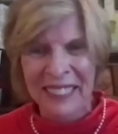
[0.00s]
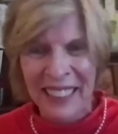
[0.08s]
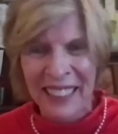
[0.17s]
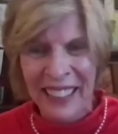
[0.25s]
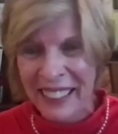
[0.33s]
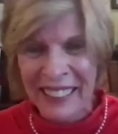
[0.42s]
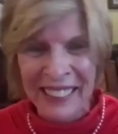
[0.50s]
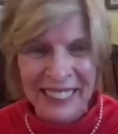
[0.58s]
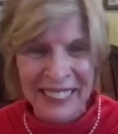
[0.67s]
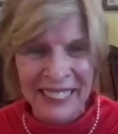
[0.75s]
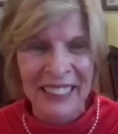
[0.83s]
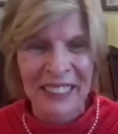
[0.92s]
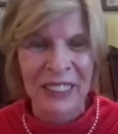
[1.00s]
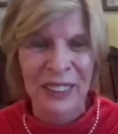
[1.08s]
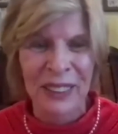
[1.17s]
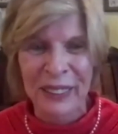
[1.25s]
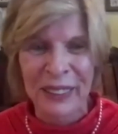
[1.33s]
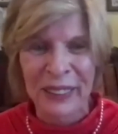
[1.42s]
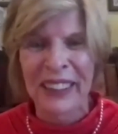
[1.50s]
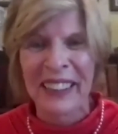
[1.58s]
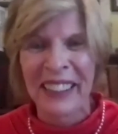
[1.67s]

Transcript: And he said, sure.